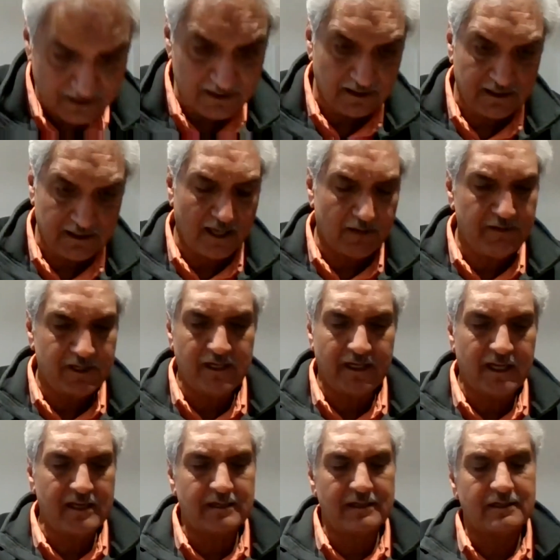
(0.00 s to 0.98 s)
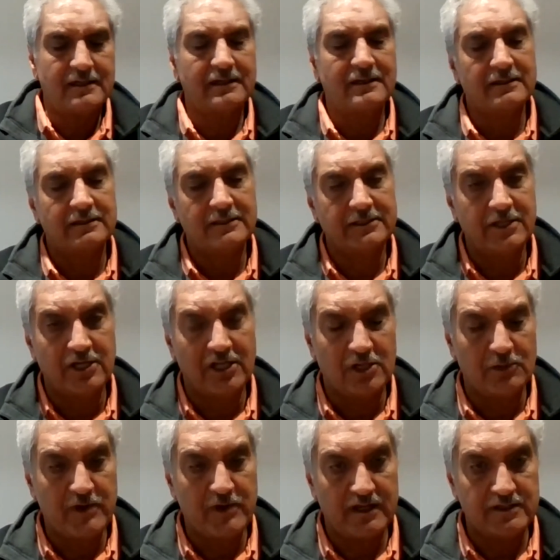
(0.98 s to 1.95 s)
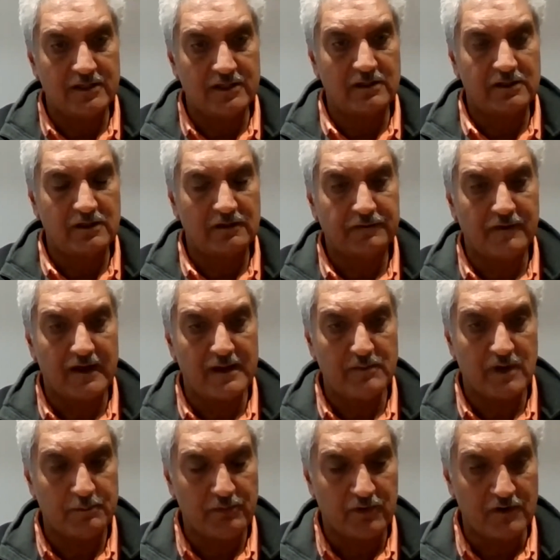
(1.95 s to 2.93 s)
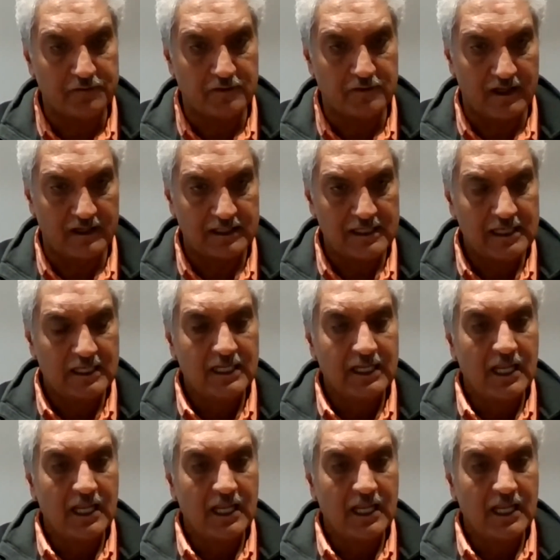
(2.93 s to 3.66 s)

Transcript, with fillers: you, I mean you can Google me and you'll you'll find my profile.